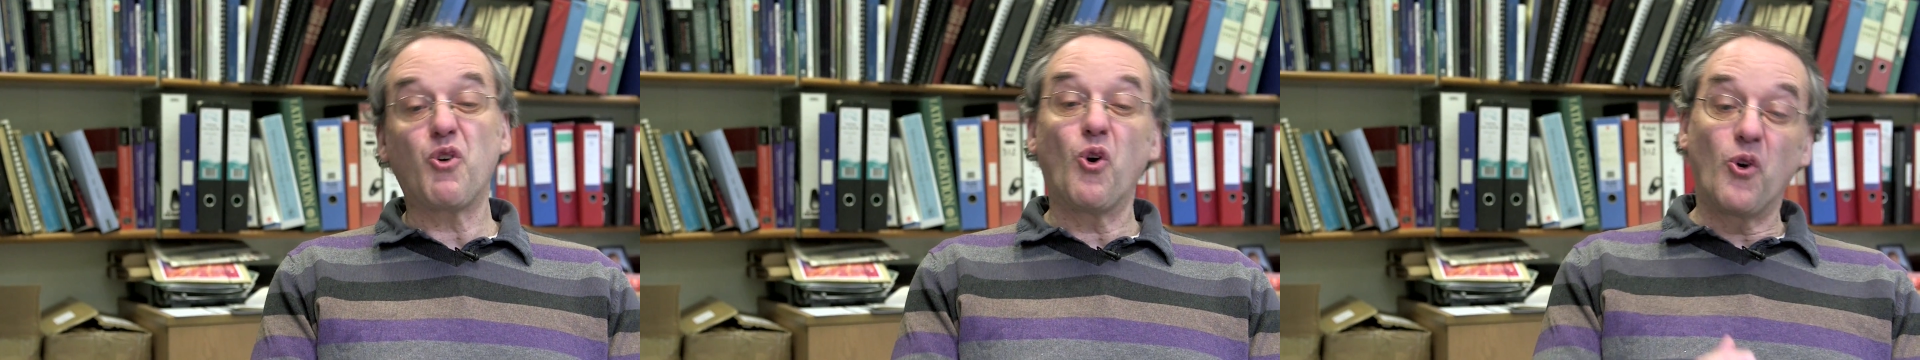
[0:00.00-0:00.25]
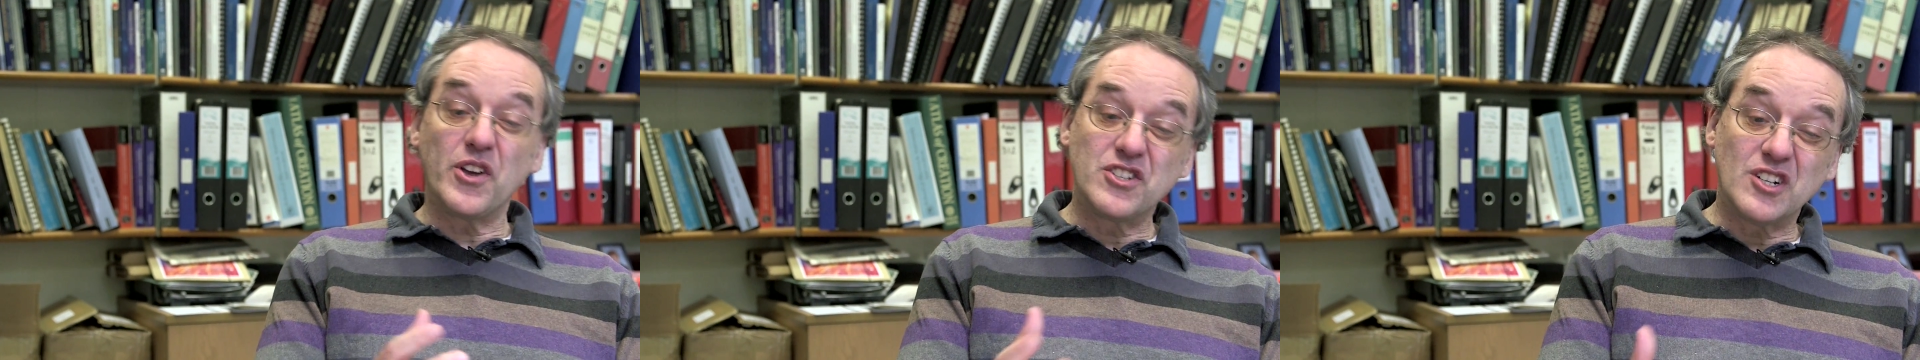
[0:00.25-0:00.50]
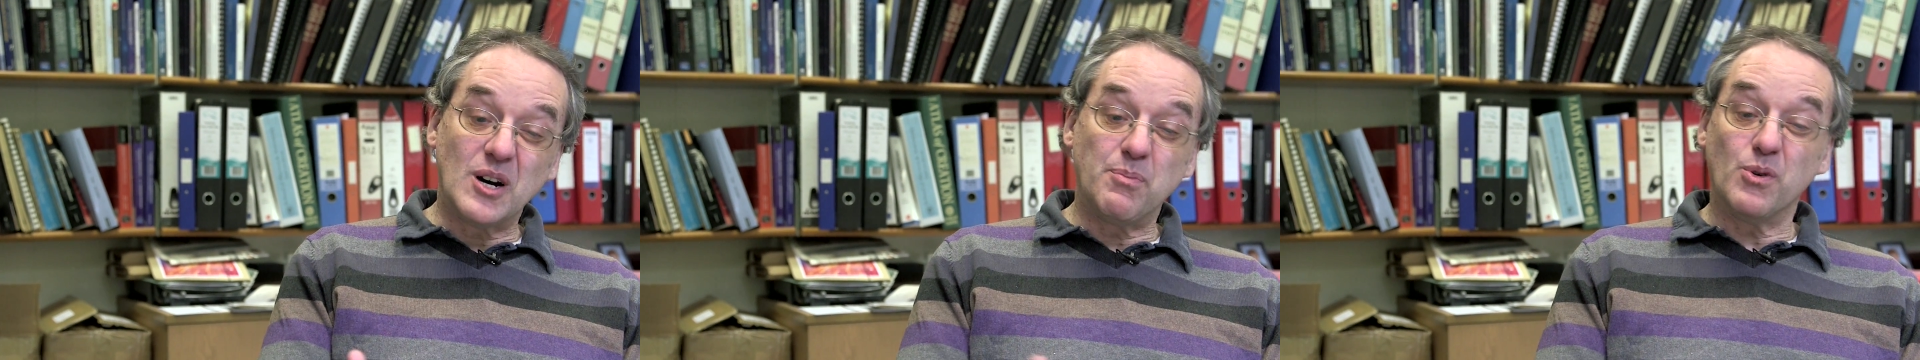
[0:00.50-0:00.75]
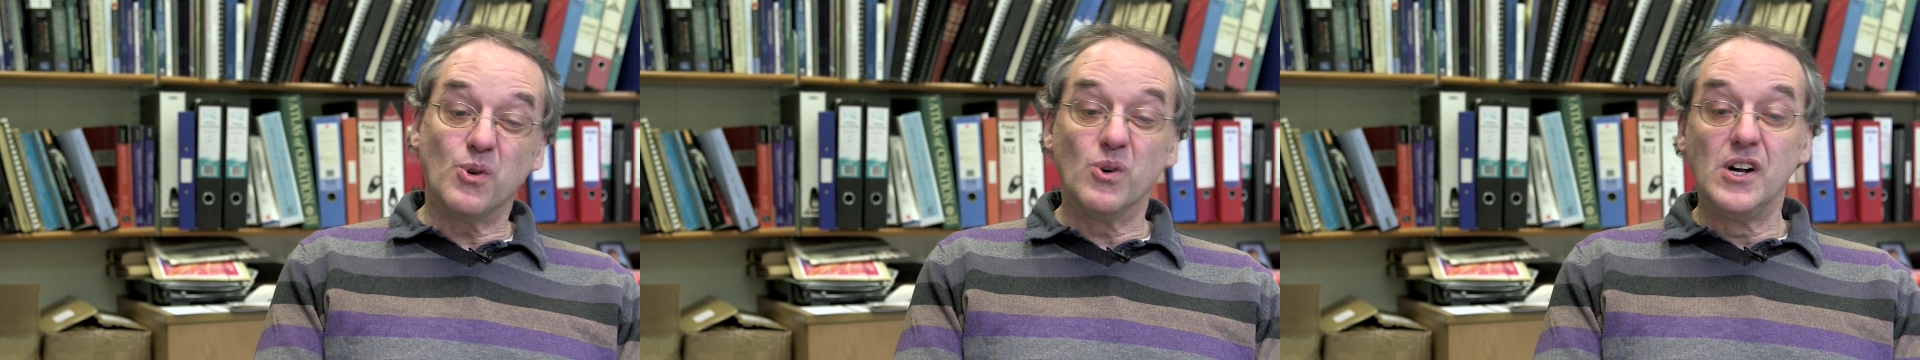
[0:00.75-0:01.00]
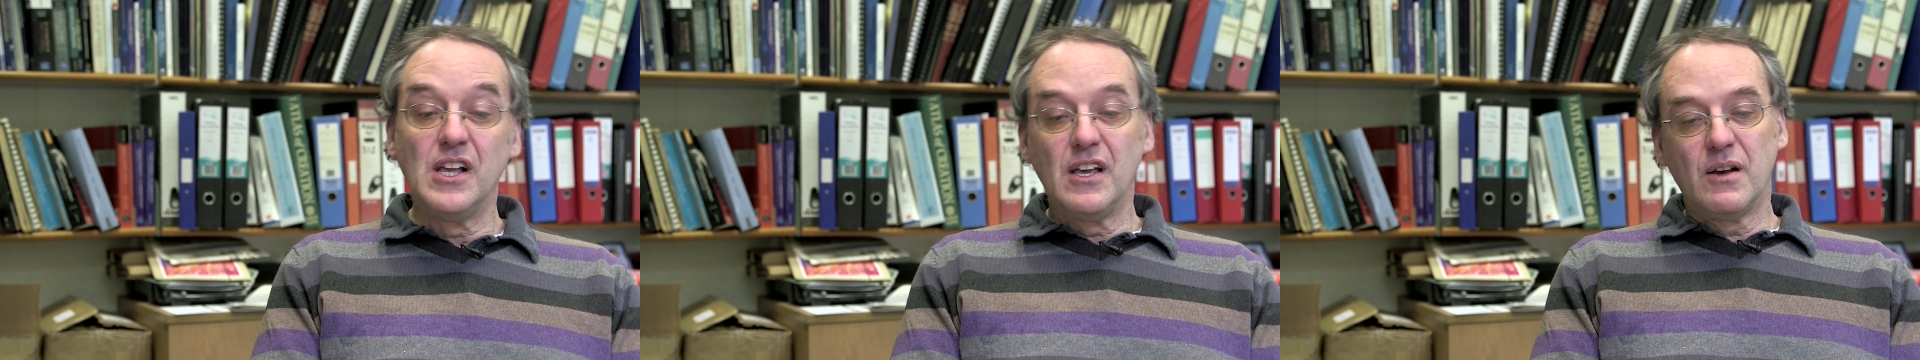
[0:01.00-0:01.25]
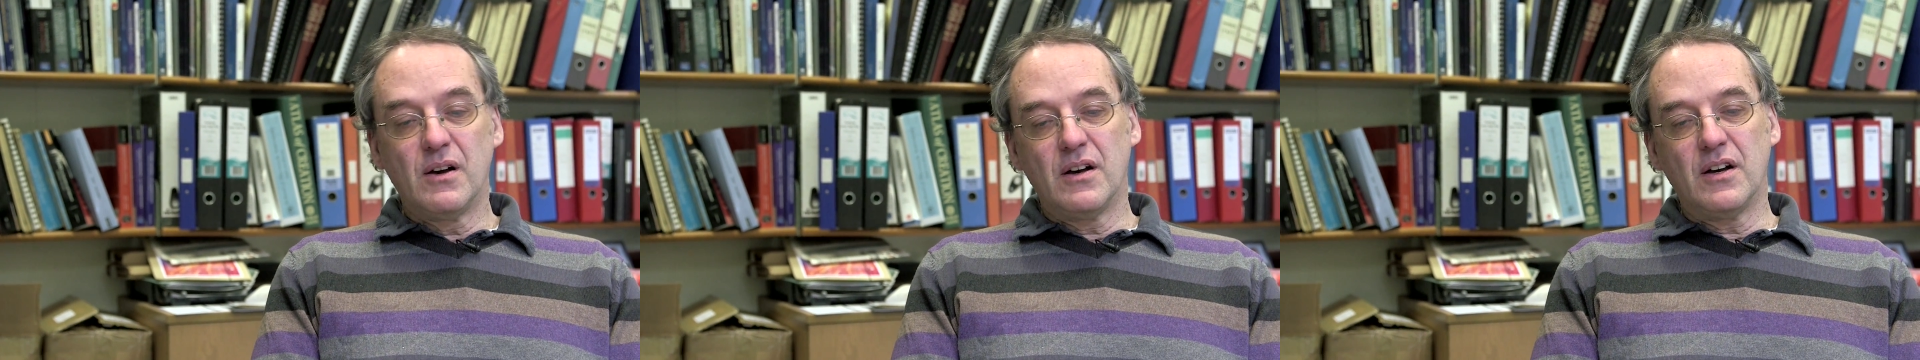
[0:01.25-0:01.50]
For example,
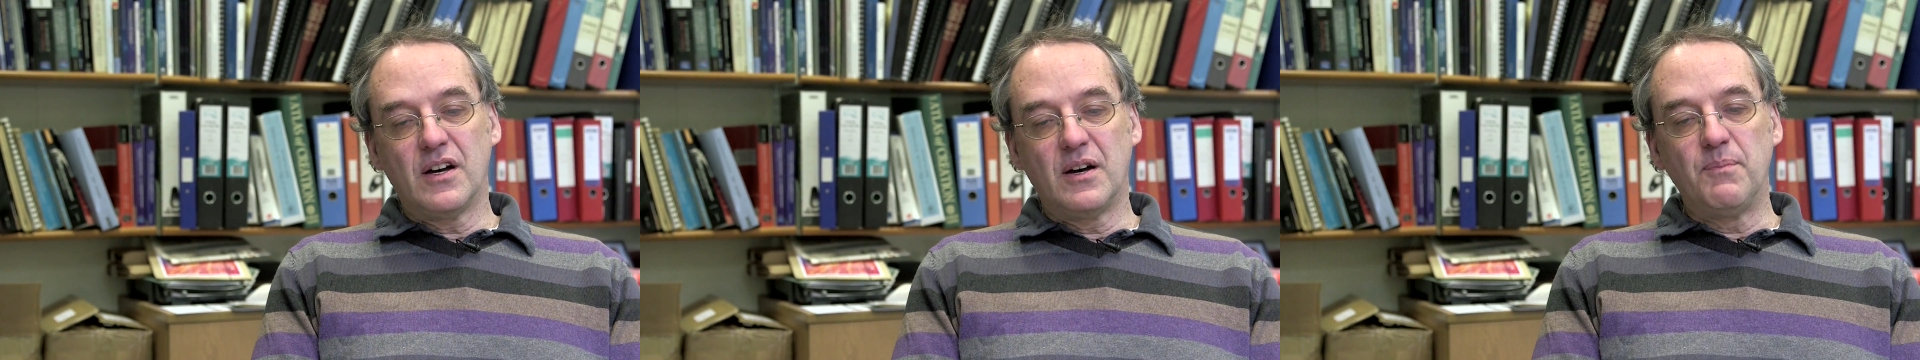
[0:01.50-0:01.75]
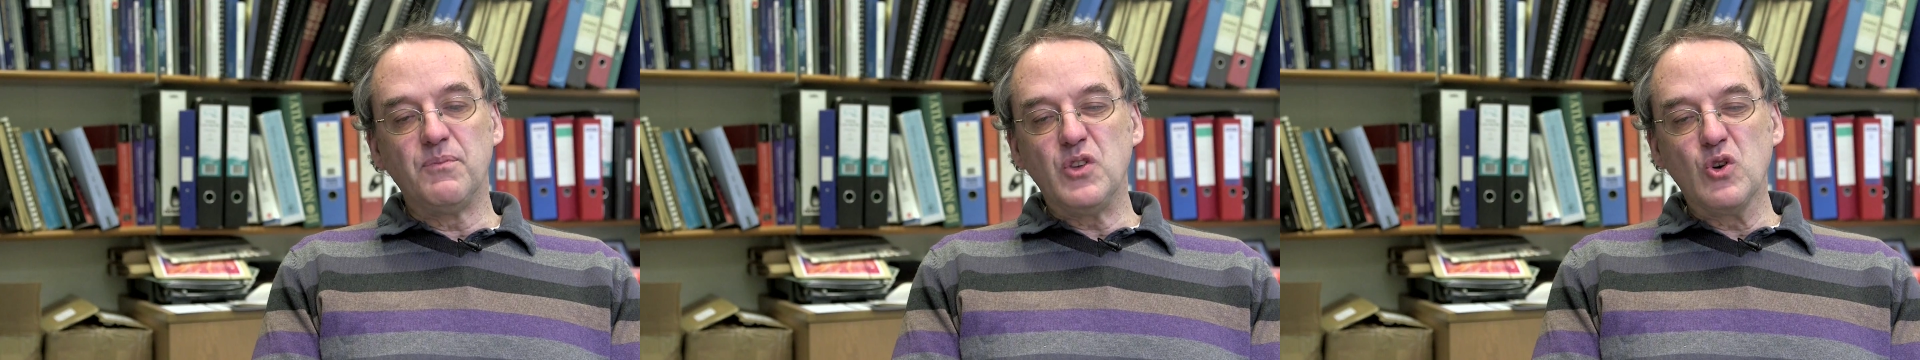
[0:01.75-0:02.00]
um,